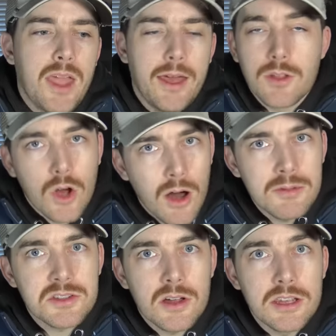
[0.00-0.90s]
And the
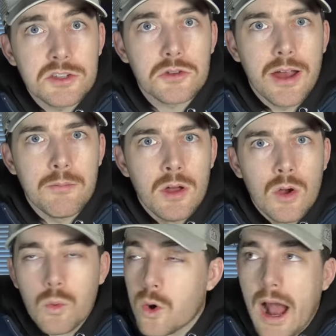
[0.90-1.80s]
comments on Instagram
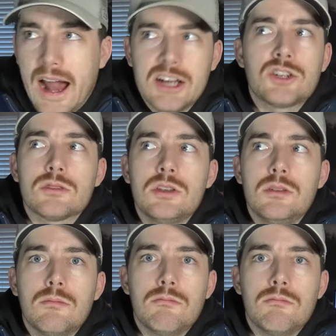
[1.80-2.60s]
were actually